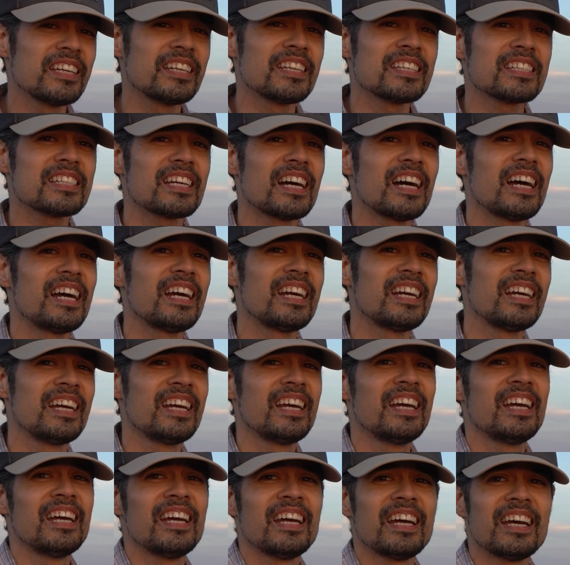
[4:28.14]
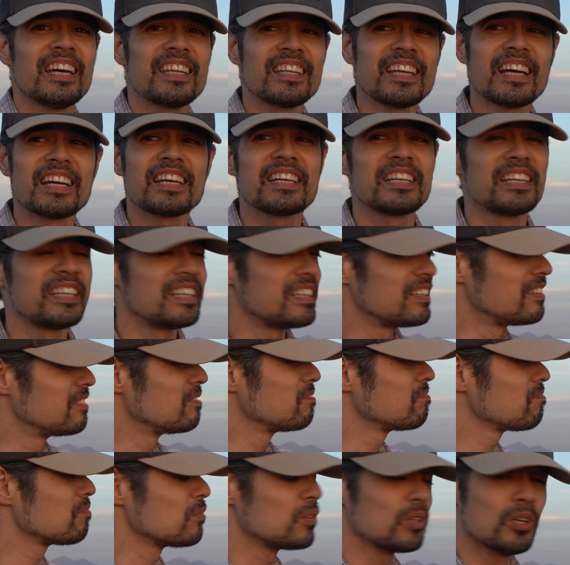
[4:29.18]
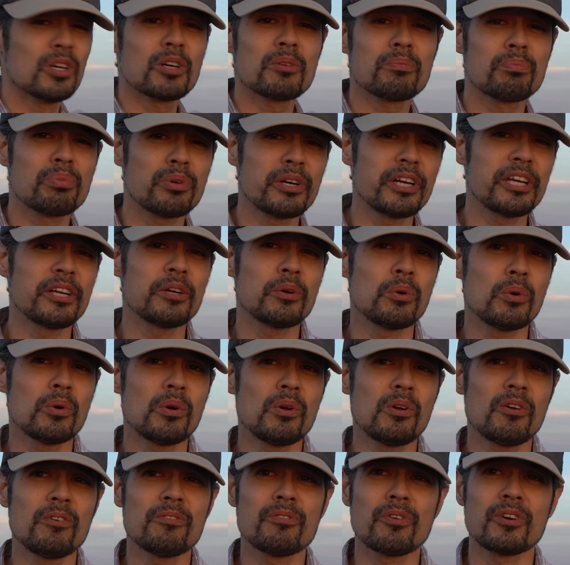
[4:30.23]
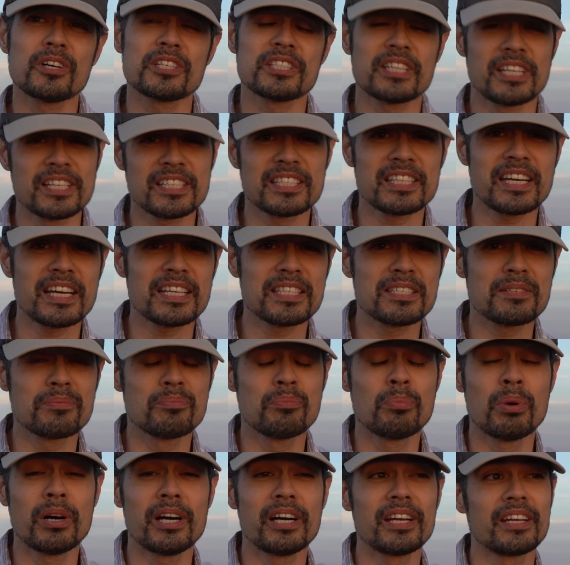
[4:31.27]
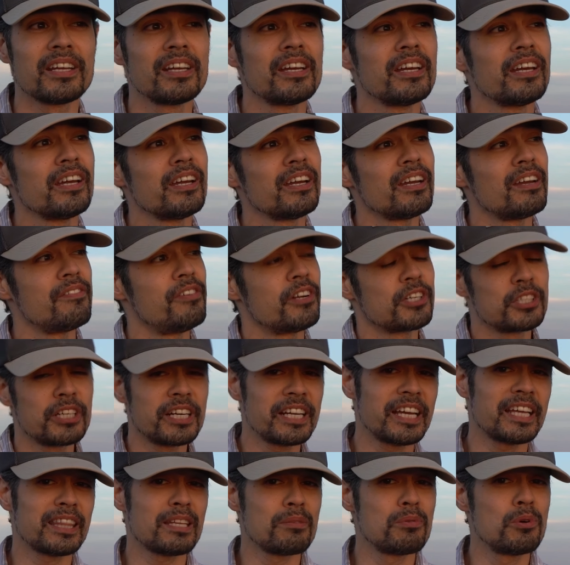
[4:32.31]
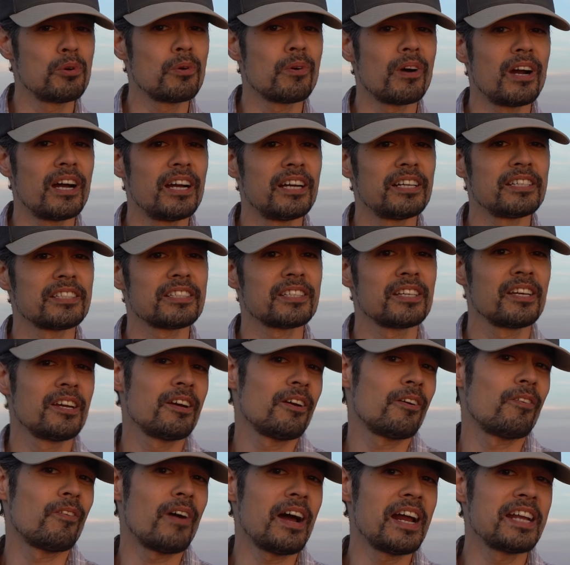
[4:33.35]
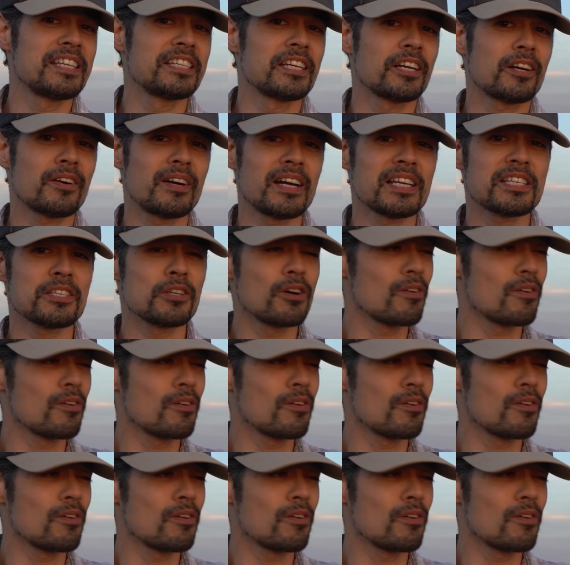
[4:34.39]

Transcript: in the sky, and that can look pretty cool for sunsets, but if you're trying to get the moonrise right as it crests